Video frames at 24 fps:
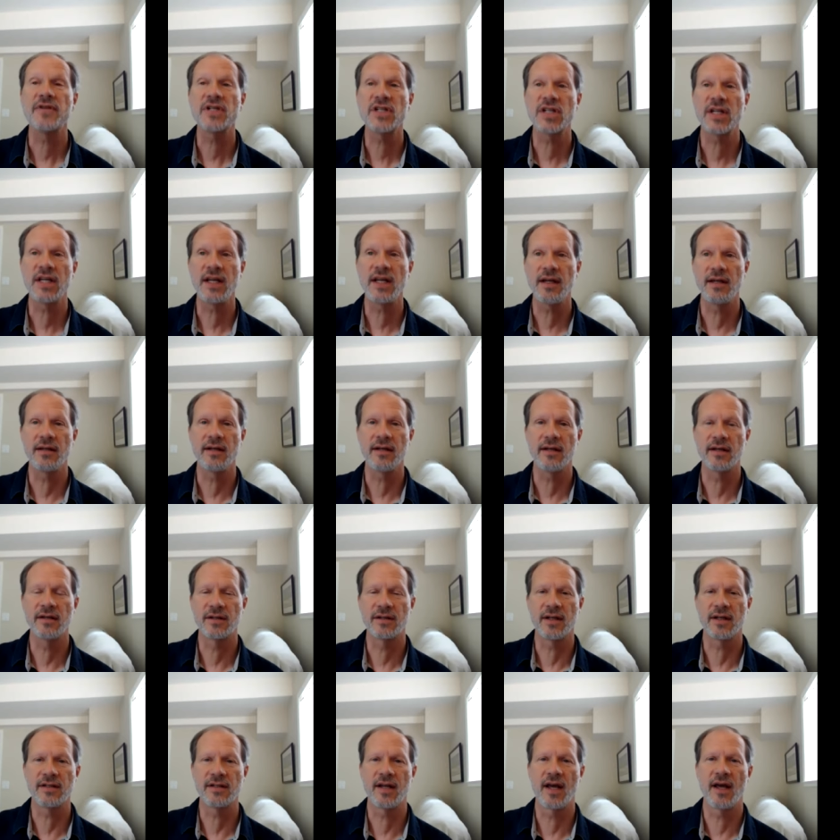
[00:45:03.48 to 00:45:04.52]
seen is
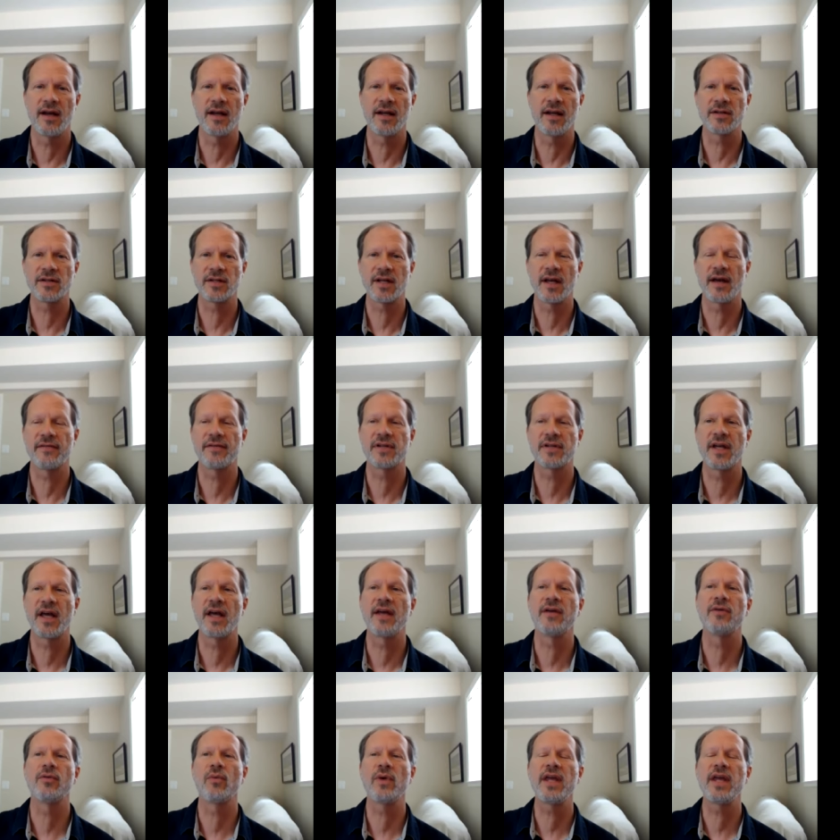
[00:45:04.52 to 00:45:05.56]
that tenants have
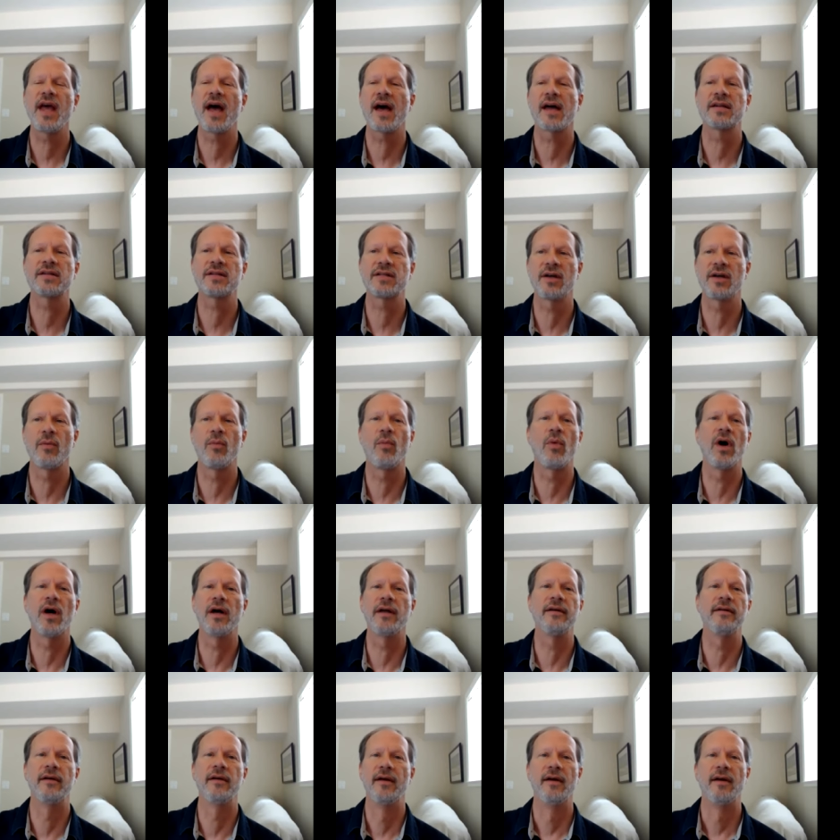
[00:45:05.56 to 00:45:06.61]
said we had
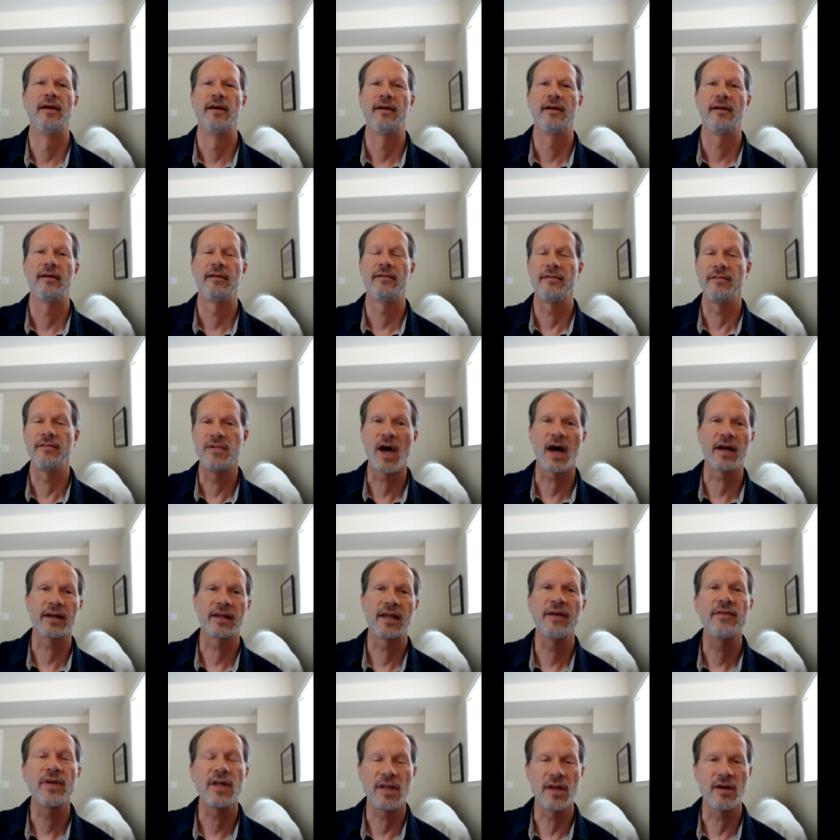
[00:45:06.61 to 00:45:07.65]
someone not
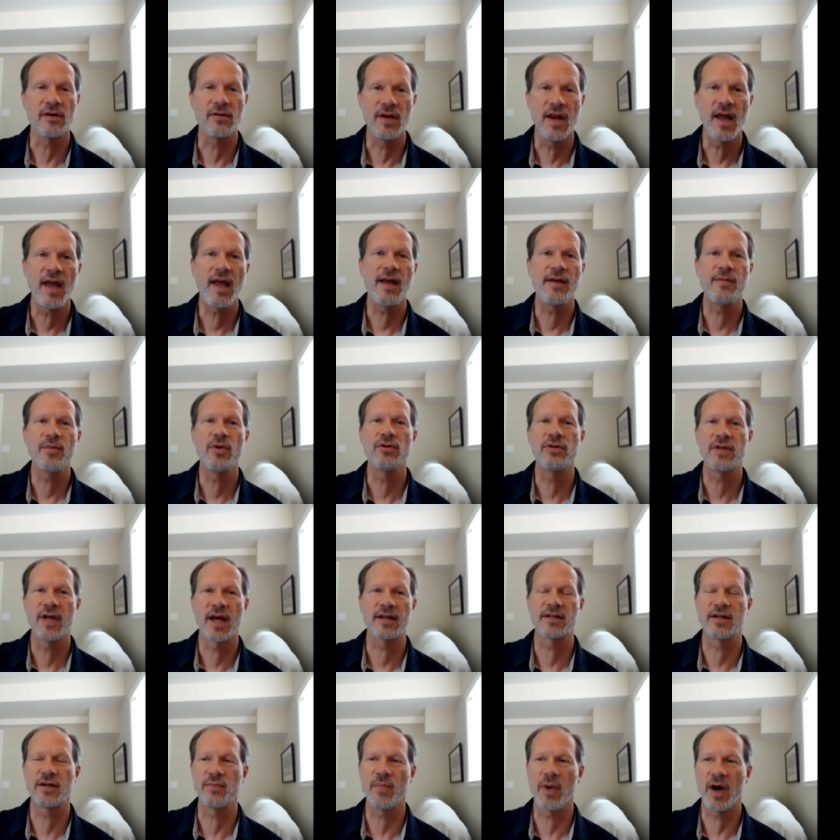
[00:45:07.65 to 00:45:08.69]
giving their name who
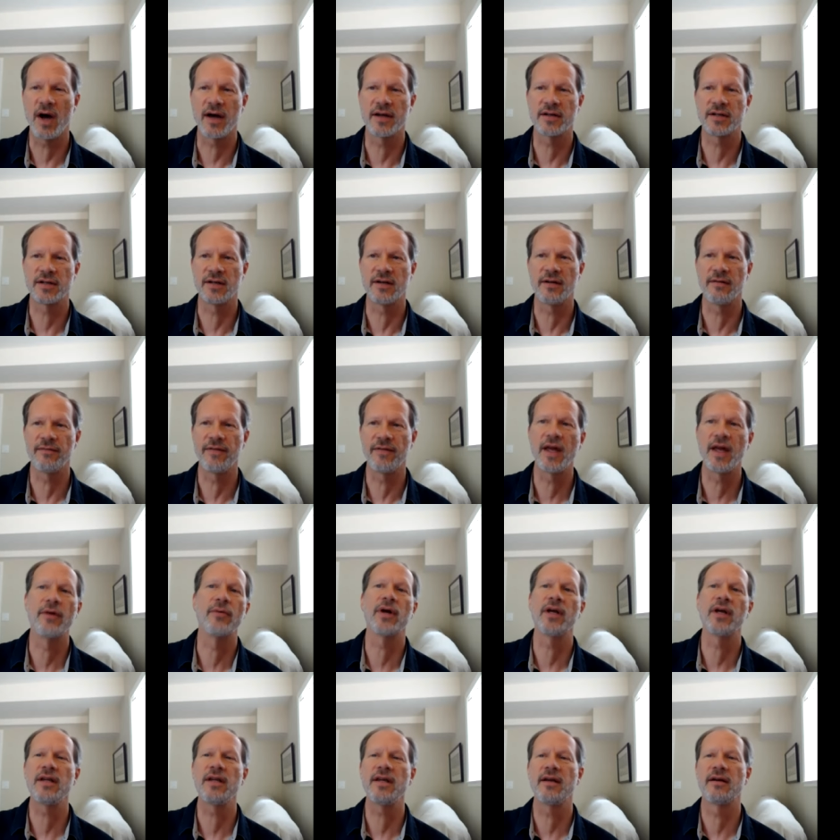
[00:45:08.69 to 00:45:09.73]
tested positive they
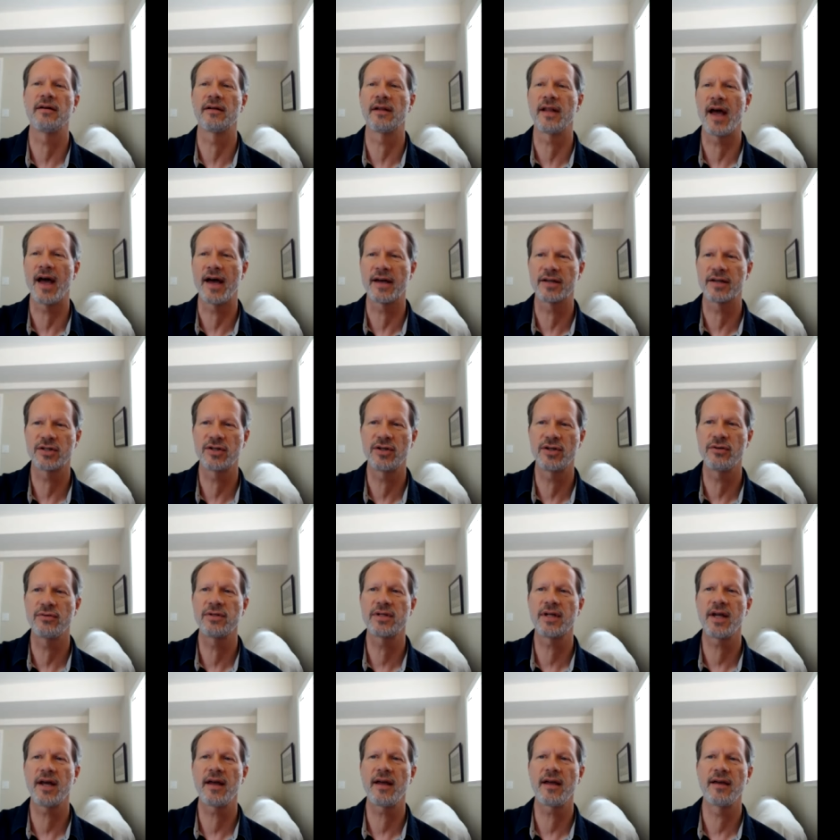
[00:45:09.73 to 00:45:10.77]
were in here last
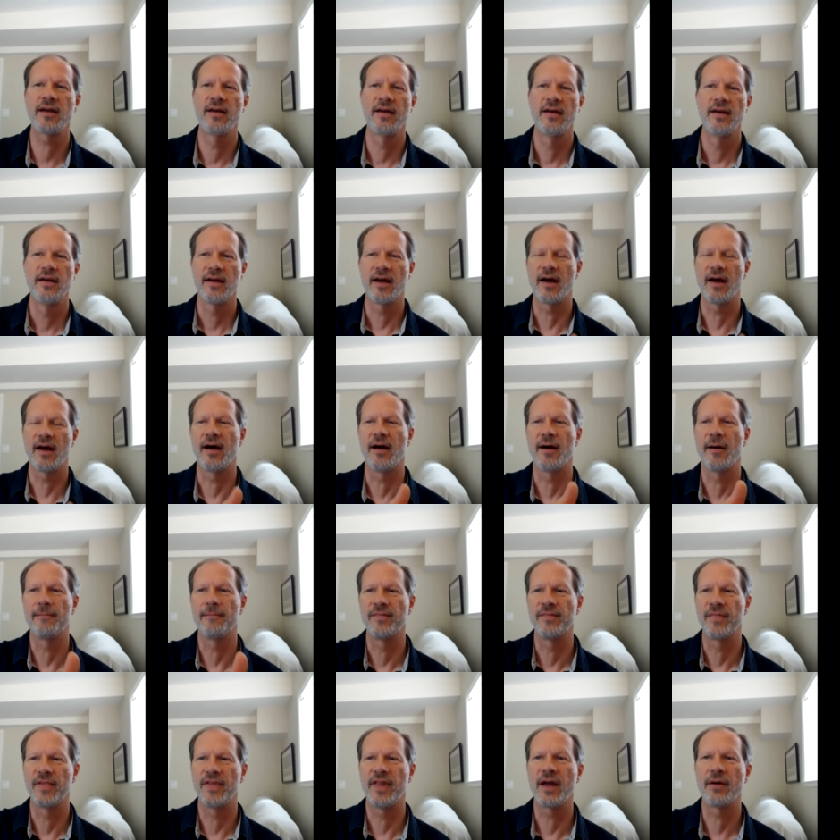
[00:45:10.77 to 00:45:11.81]
tuesday um,
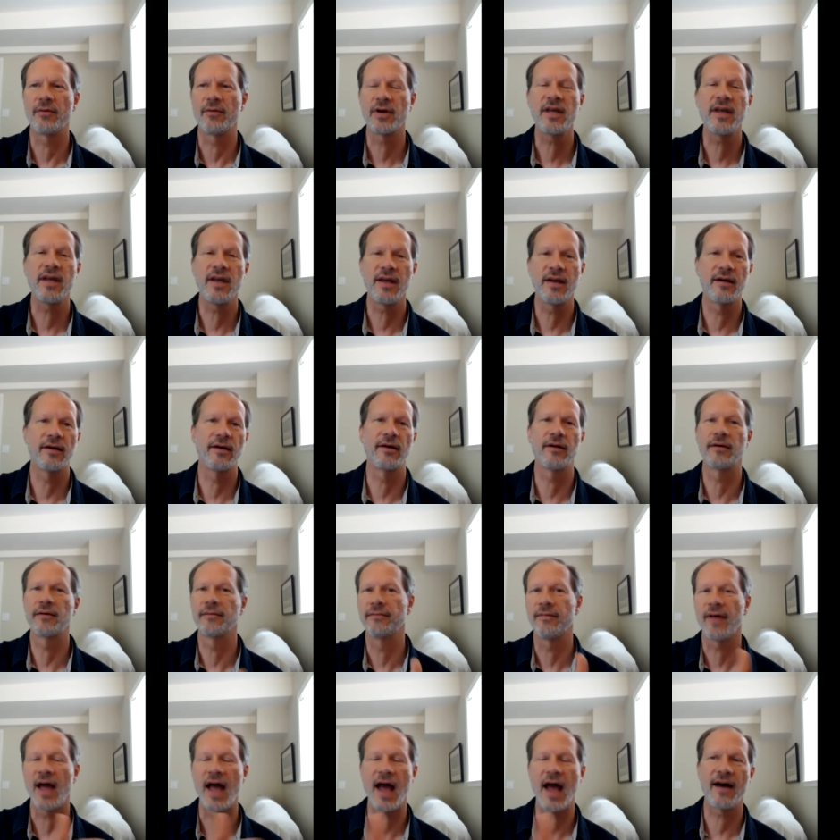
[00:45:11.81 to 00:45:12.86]
they were here
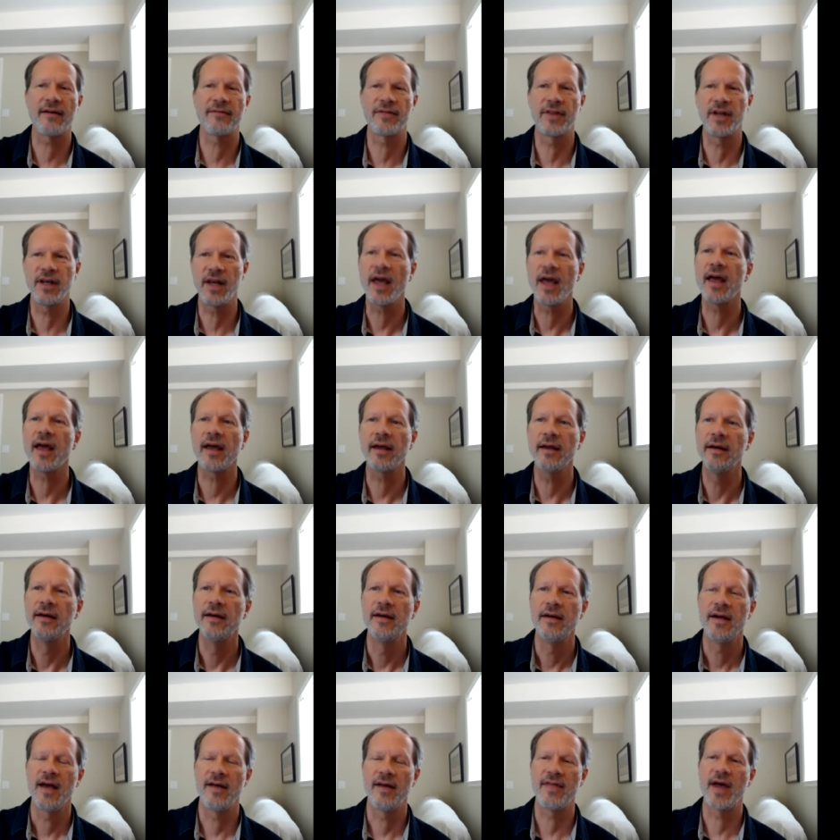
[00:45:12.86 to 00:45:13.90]
half the day
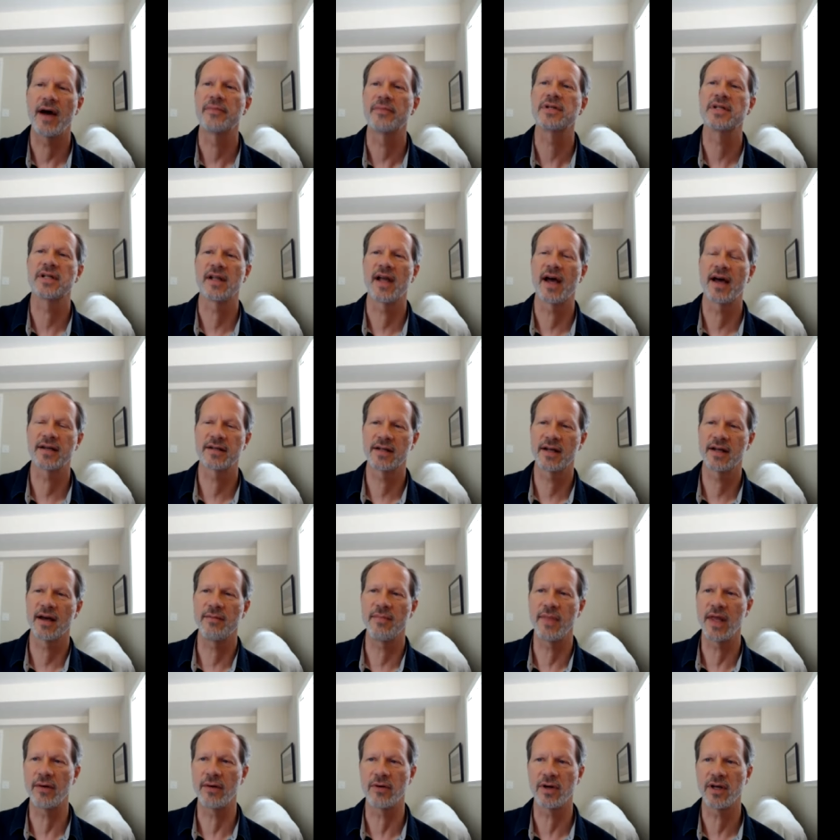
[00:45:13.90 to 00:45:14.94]
and that was the last
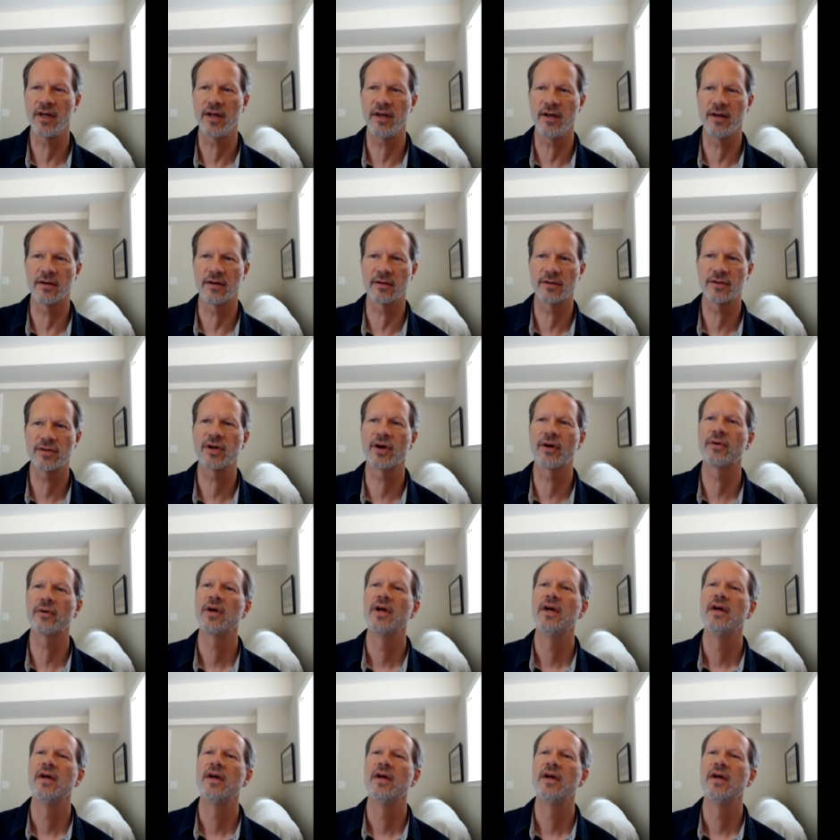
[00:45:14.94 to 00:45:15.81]
time they were here so